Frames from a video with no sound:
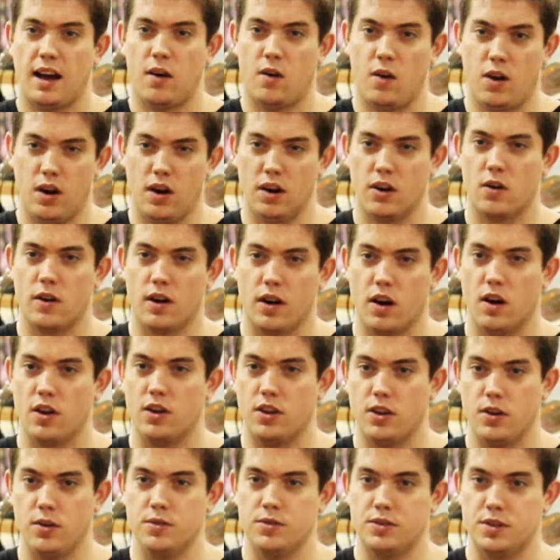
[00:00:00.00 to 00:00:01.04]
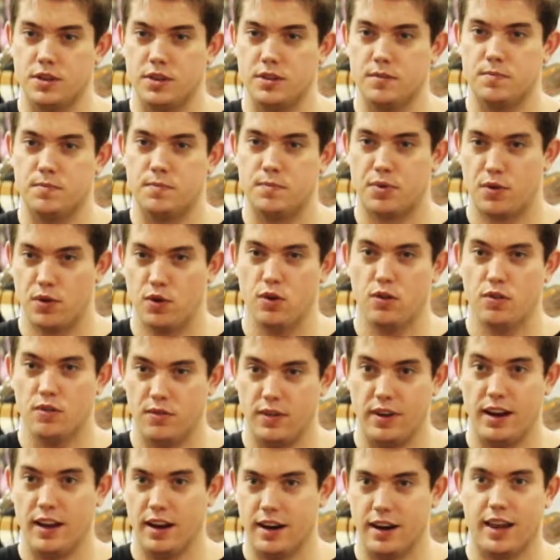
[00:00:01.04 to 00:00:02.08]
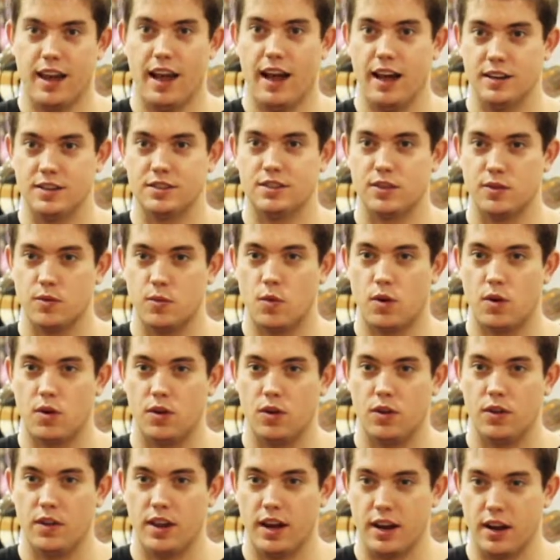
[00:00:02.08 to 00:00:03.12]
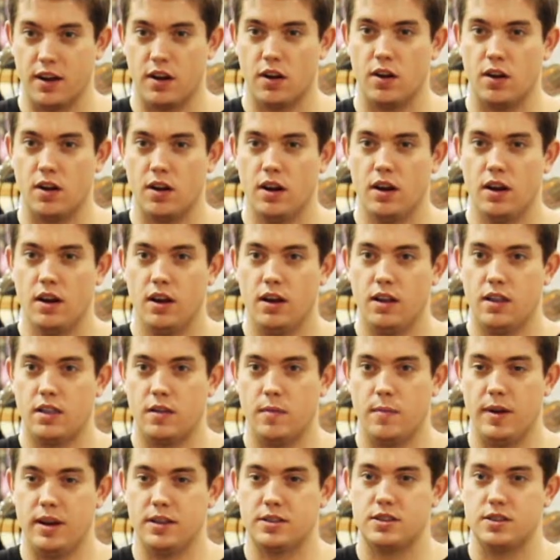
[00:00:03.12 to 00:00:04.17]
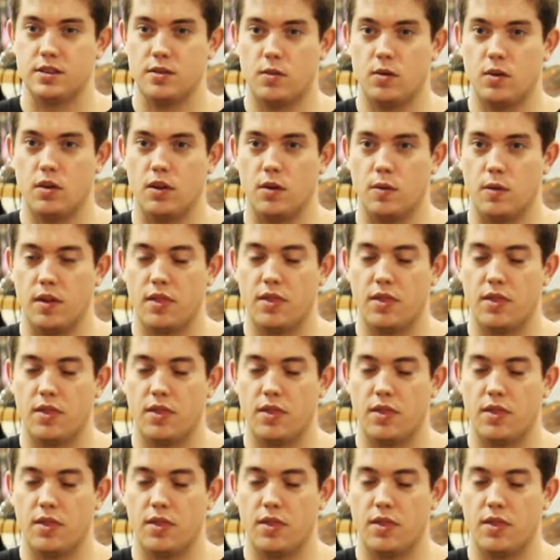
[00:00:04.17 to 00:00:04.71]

How hungry are you to prove it again to the world that you're the best in the world at